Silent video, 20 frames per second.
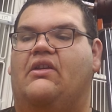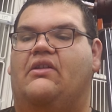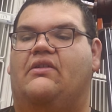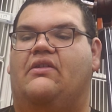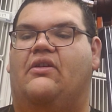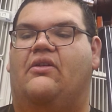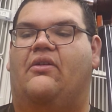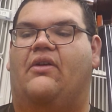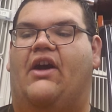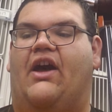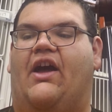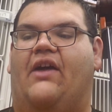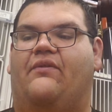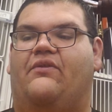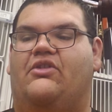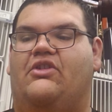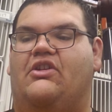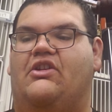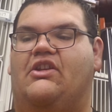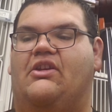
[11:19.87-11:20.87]
So
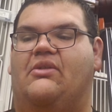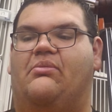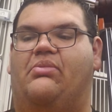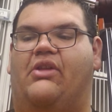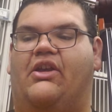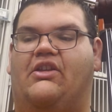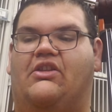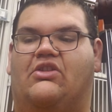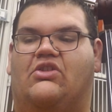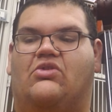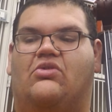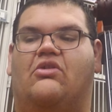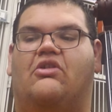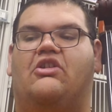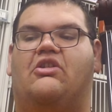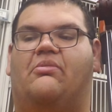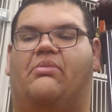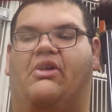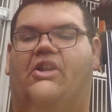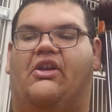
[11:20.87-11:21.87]
after you're done playing the trio,
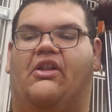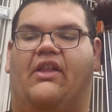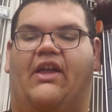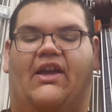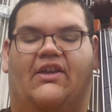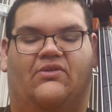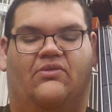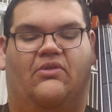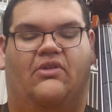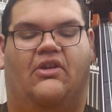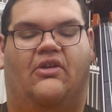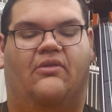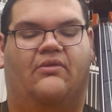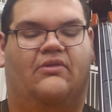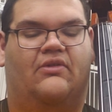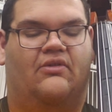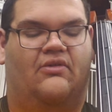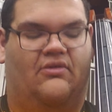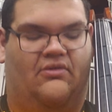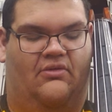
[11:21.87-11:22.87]
you play your last 3
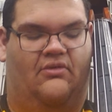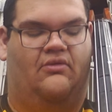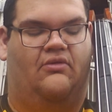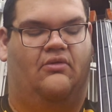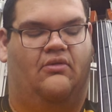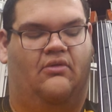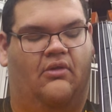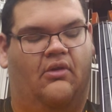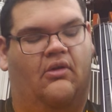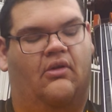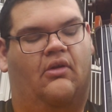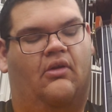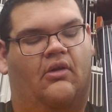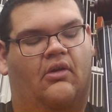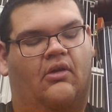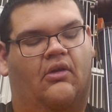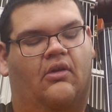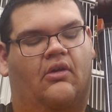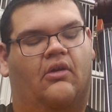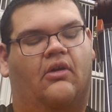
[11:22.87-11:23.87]
notes.
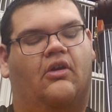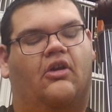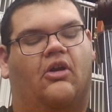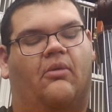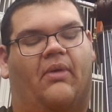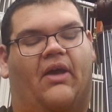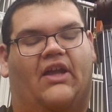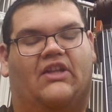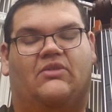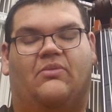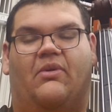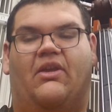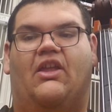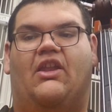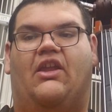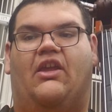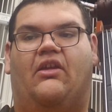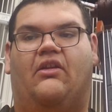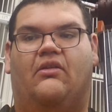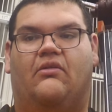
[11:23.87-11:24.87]
Go back to
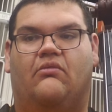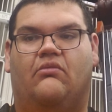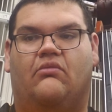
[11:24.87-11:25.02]
beginning.